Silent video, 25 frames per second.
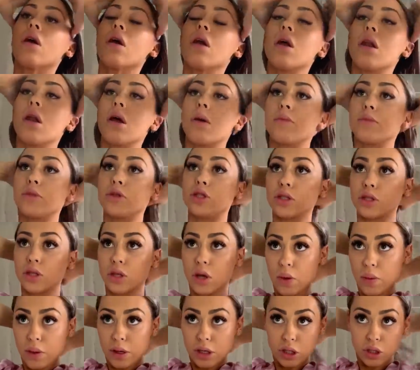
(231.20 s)
And I'm just
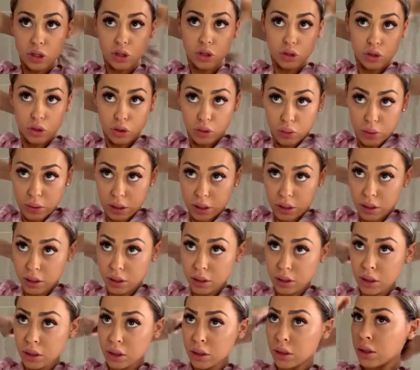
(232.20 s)
going to
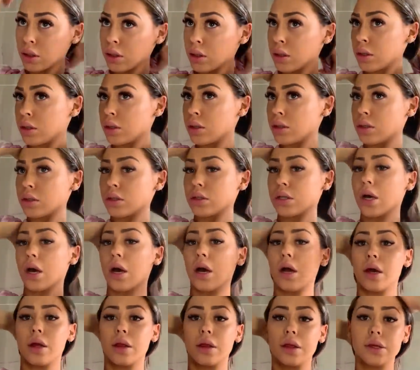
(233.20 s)
tie
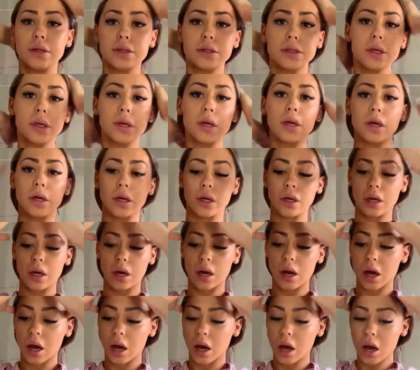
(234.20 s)
this in
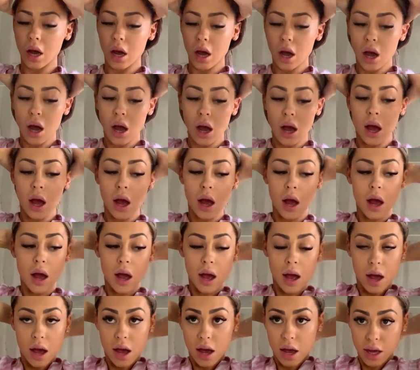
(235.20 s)
a
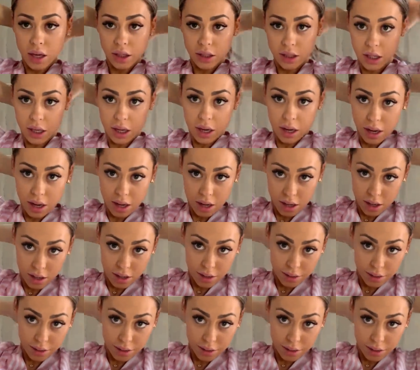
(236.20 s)
hair tie.